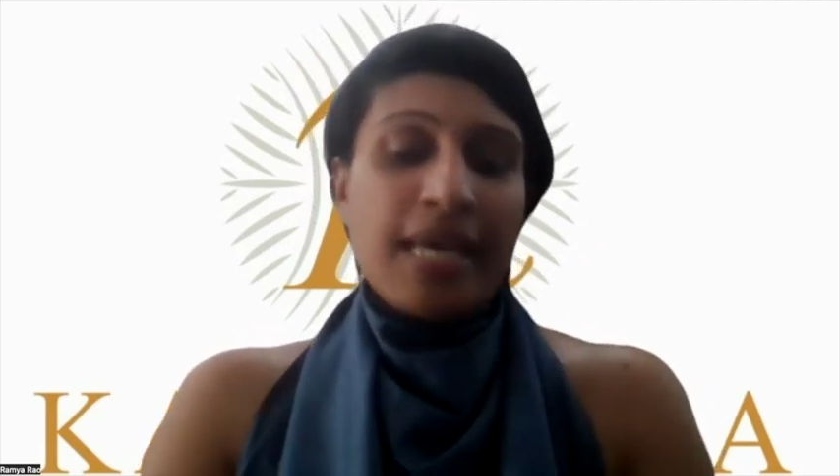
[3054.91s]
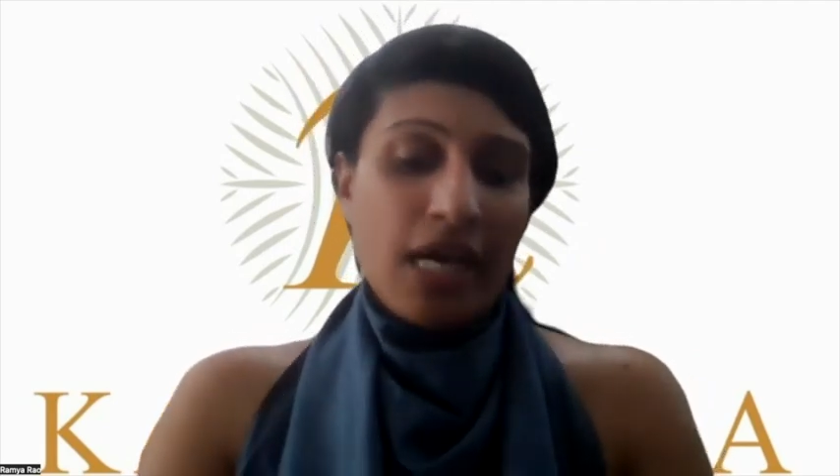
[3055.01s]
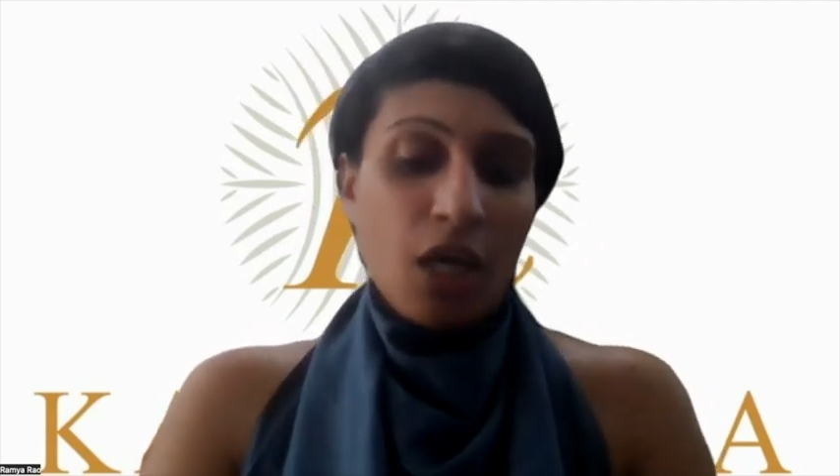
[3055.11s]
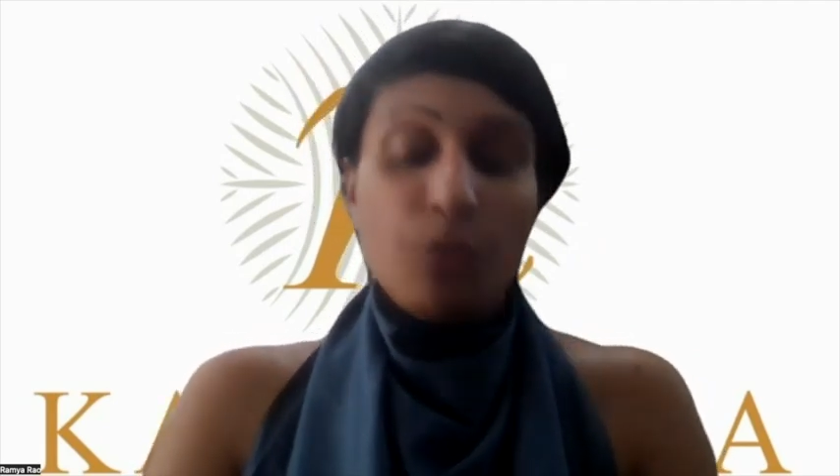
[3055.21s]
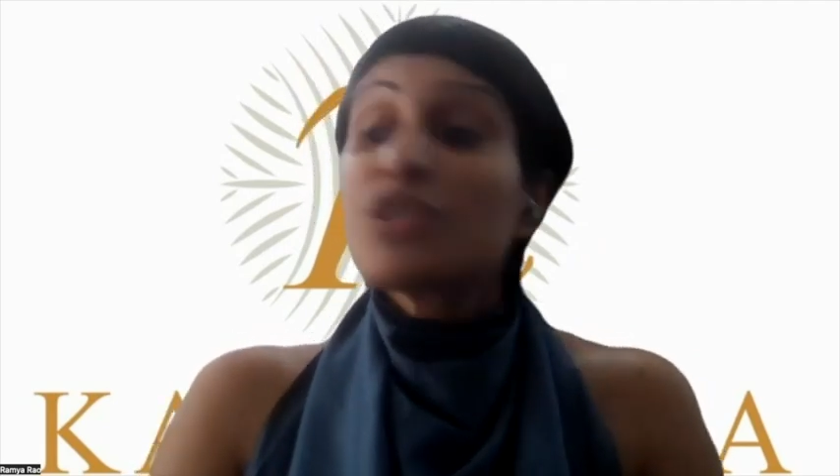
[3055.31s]

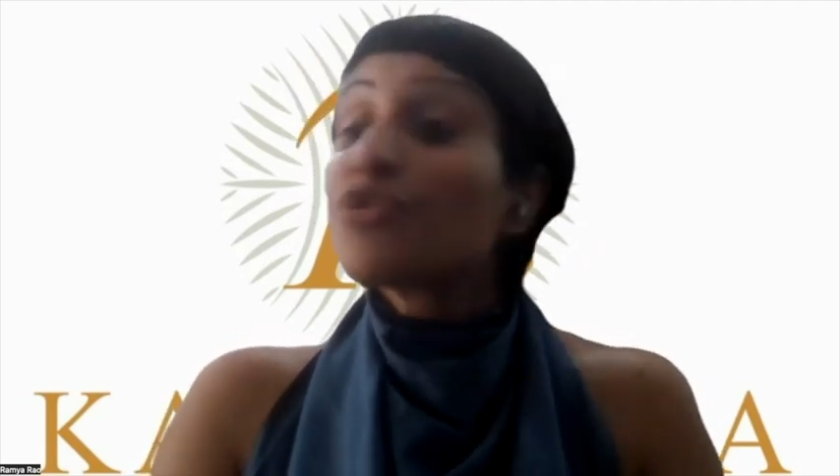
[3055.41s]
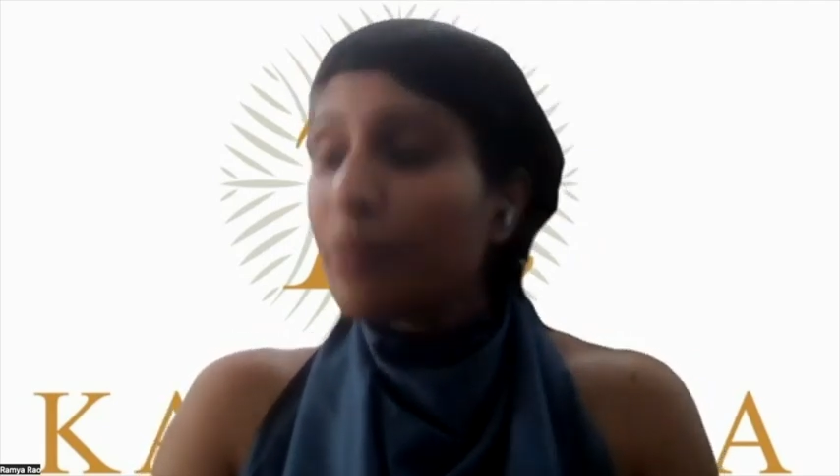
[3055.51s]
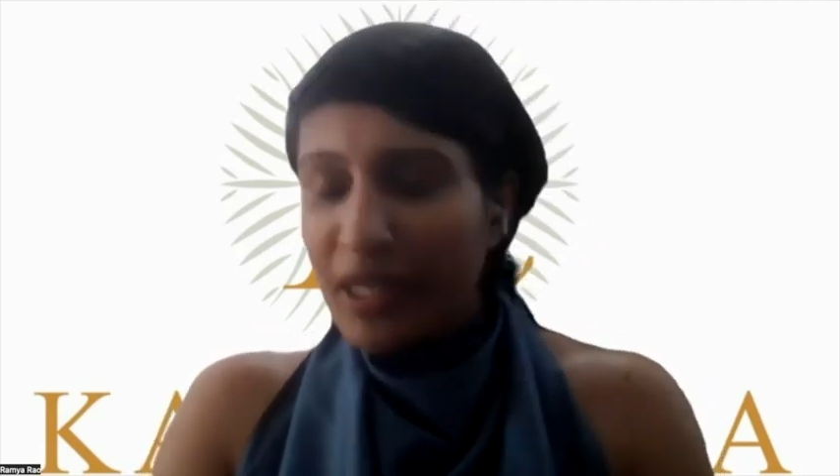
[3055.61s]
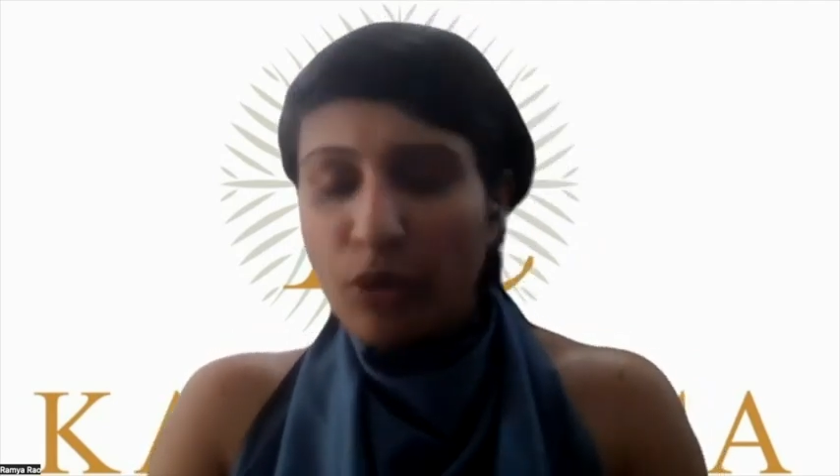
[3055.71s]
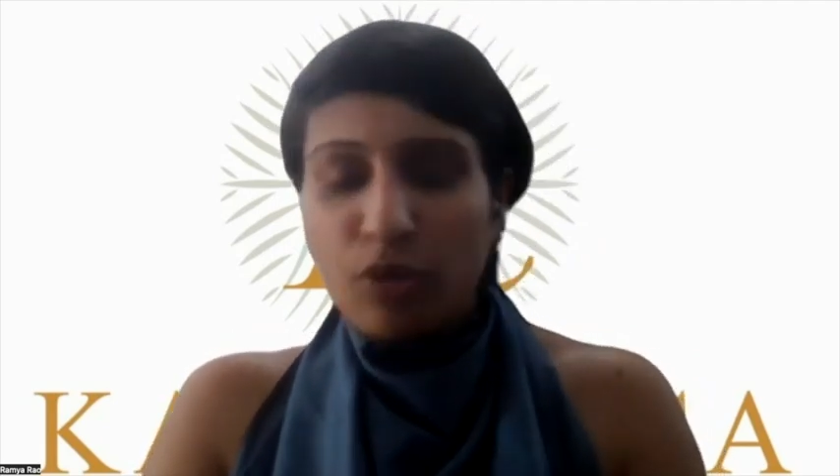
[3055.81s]
uh, which will
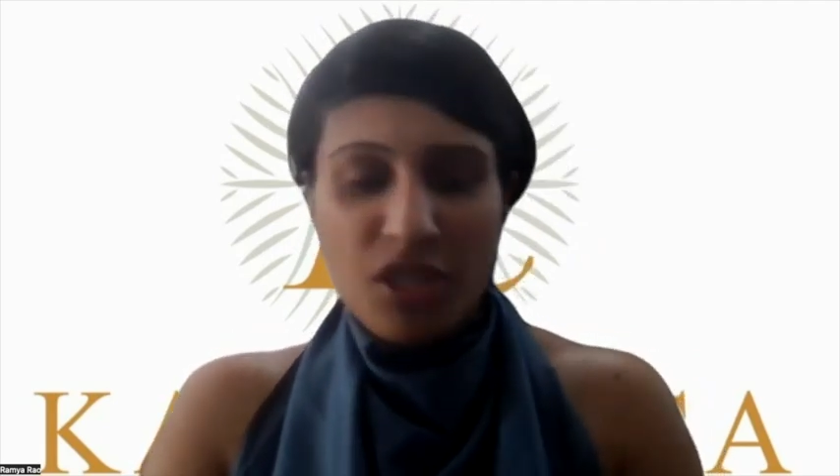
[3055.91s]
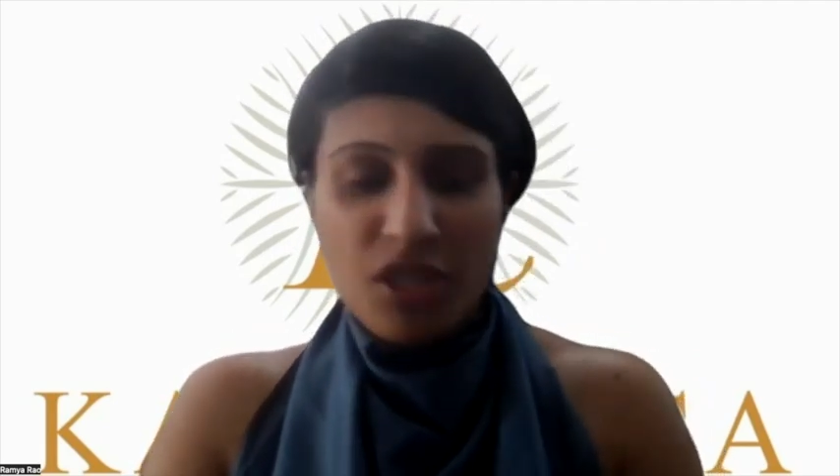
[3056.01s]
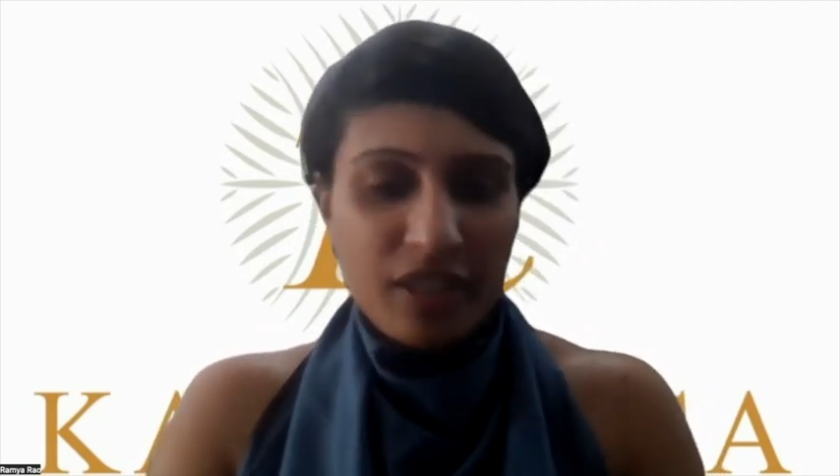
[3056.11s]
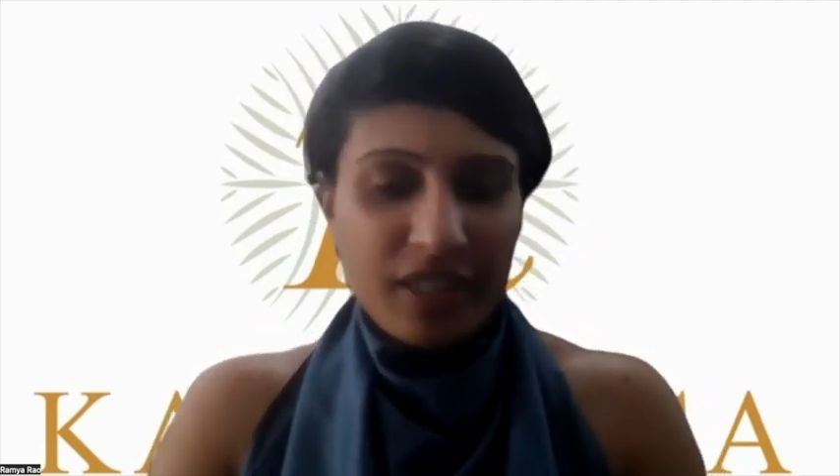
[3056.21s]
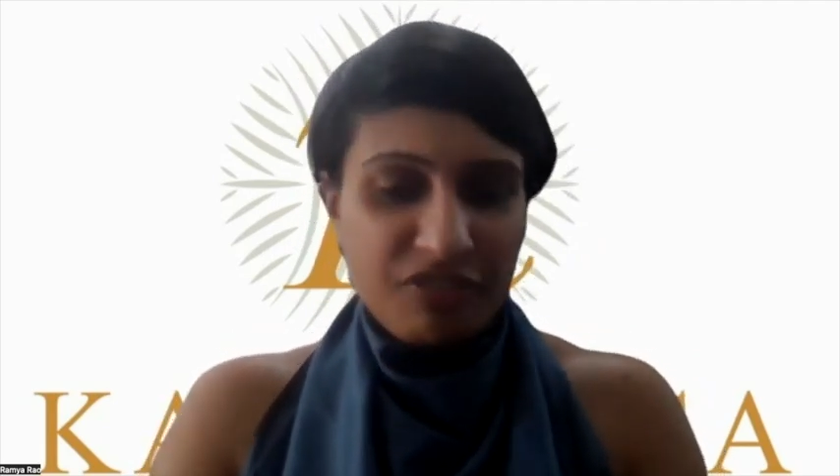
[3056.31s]
be closing
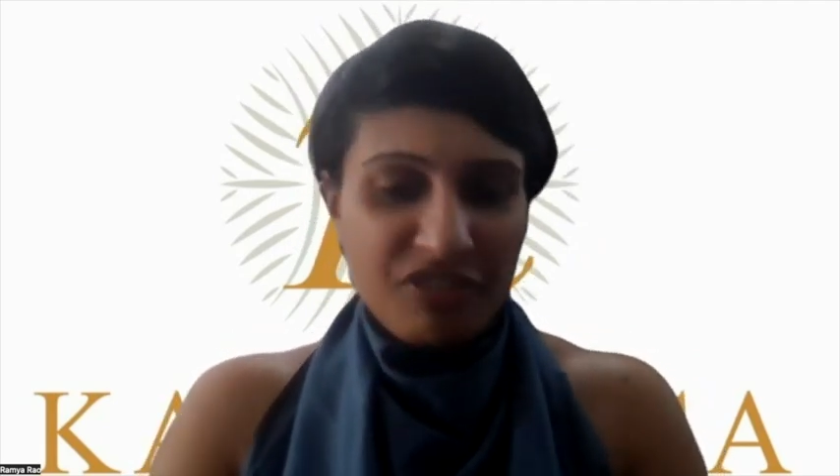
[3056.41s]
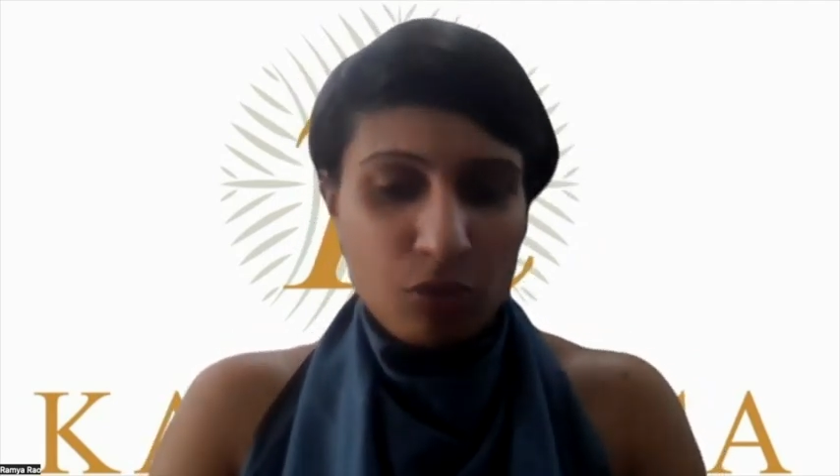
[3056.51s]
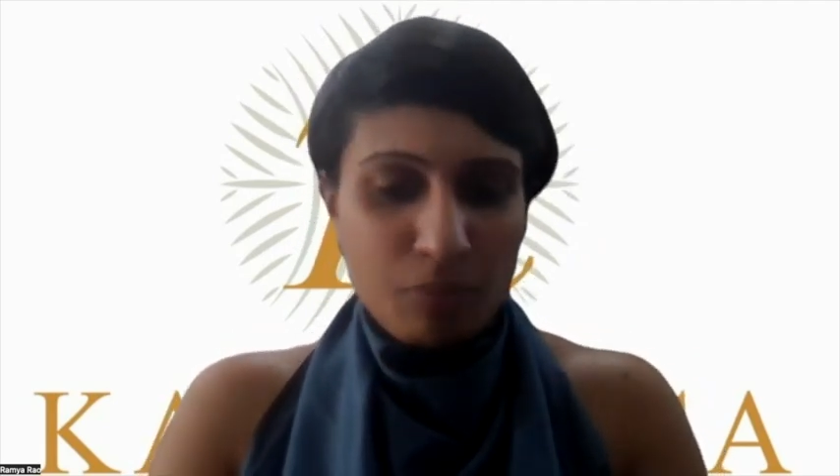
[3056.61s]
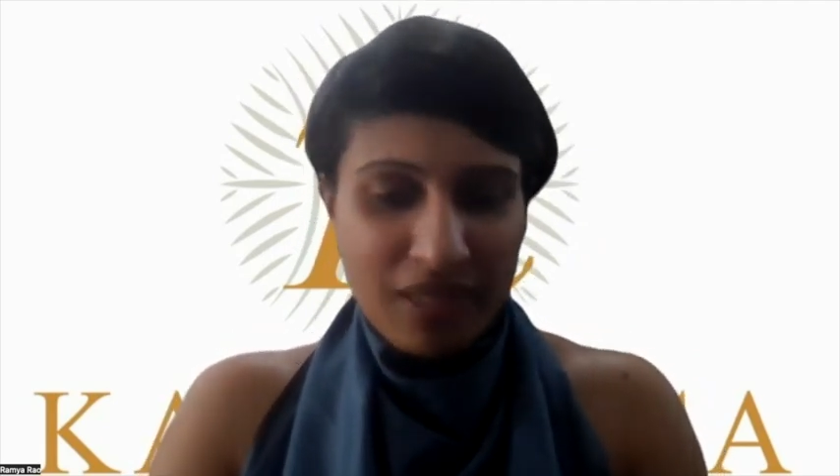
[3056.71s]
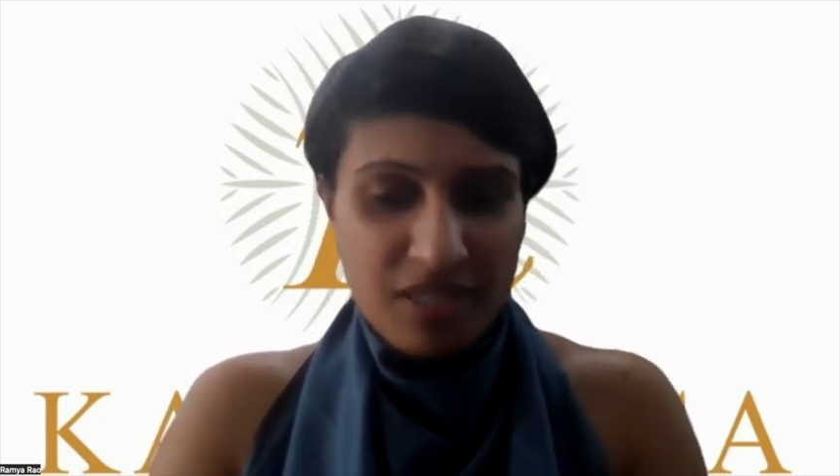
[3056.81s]
on in a
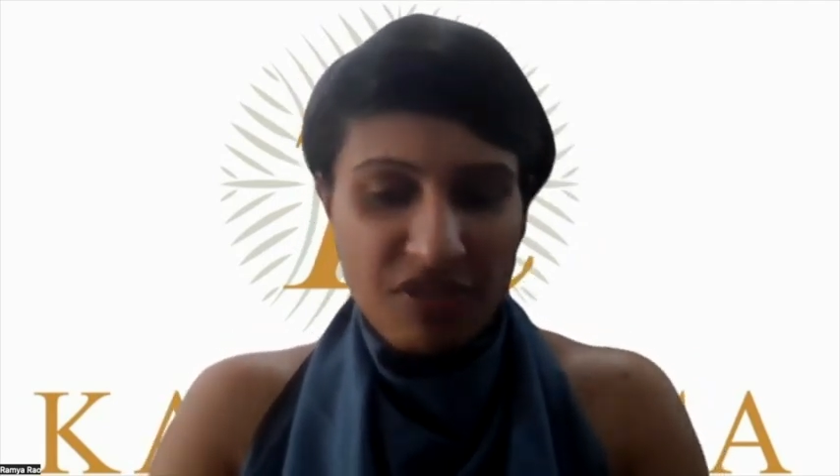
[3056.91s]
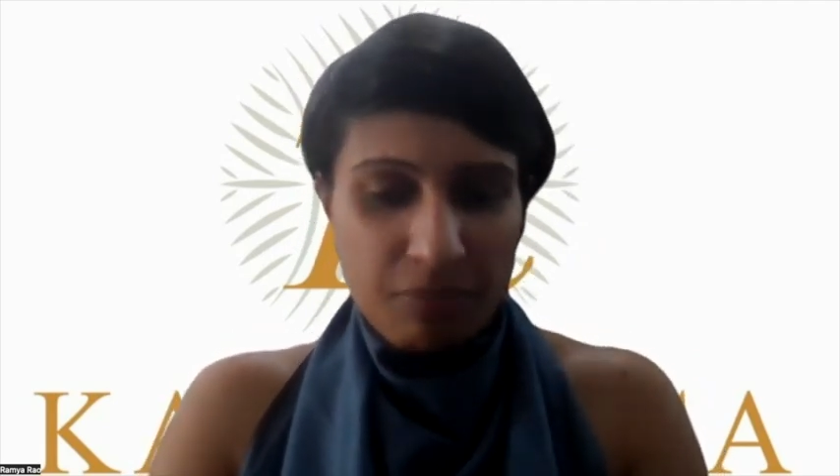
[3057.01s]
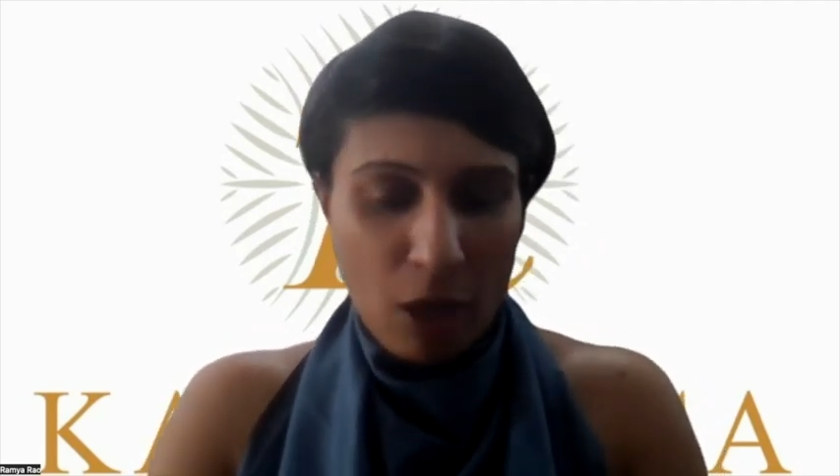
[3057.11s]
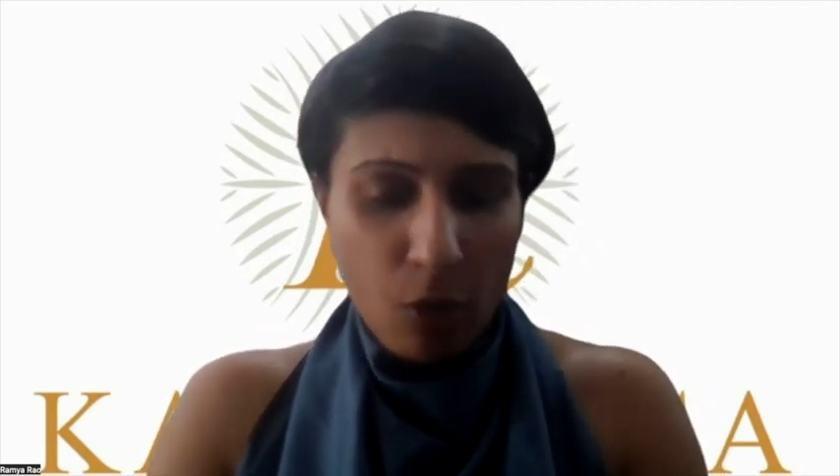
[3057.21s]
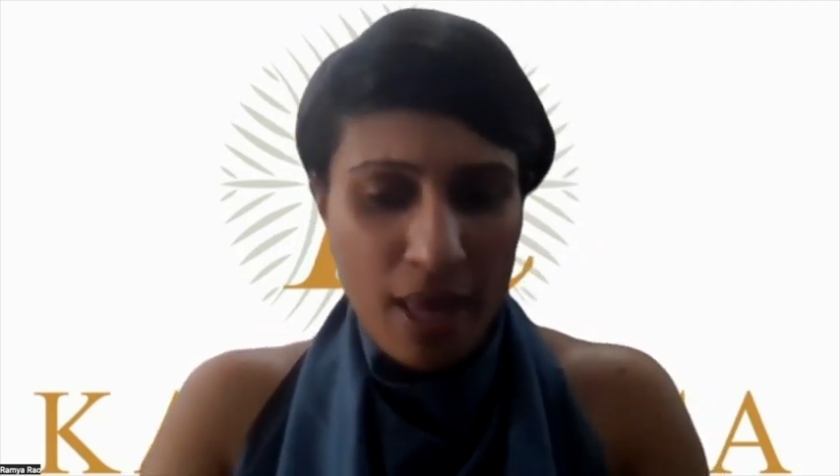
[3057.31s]
few months from
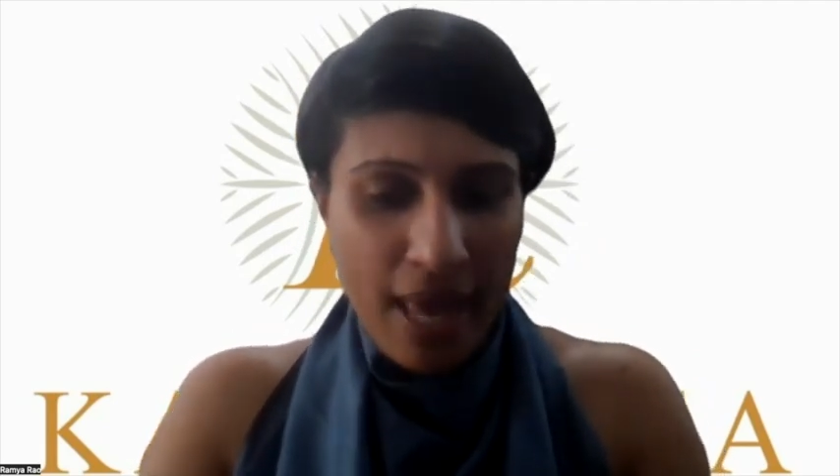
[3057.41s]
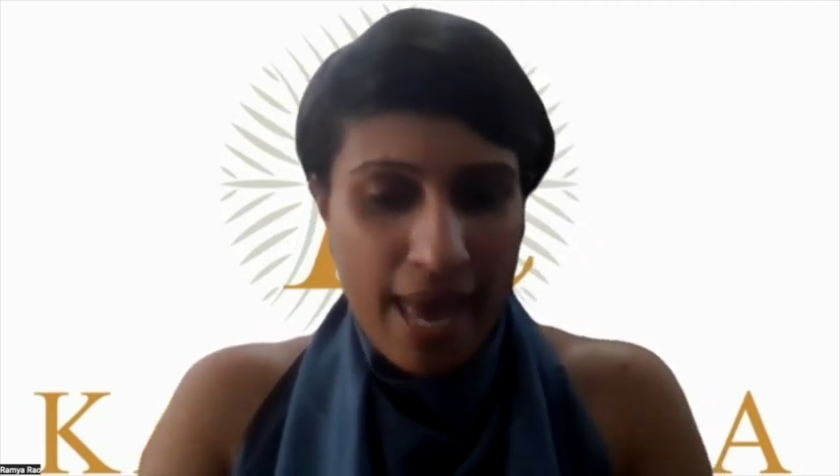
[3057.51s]
now.